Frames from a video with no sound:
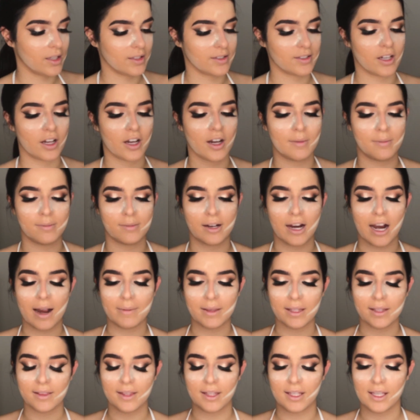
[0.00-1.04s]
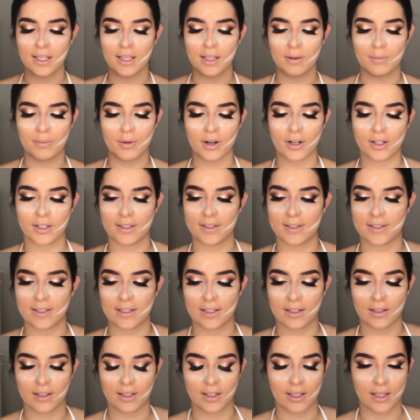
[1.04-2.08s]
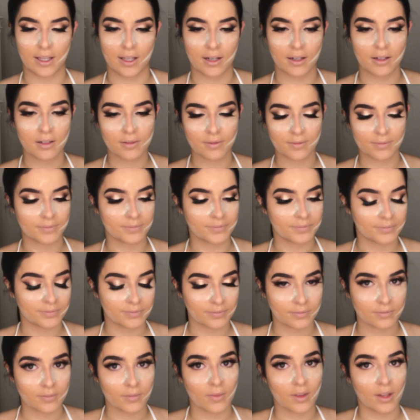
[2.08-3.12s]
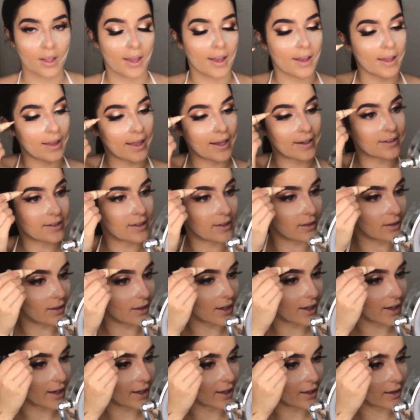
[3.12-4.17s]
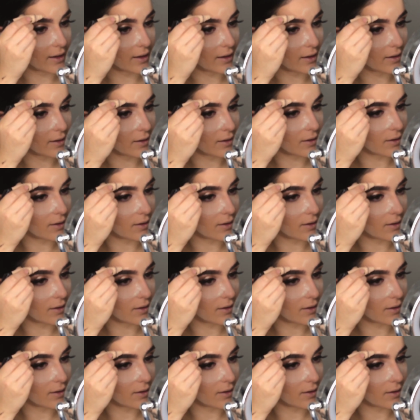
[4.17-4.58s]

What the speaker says: So grabbing the Pro Conceal again, I like to line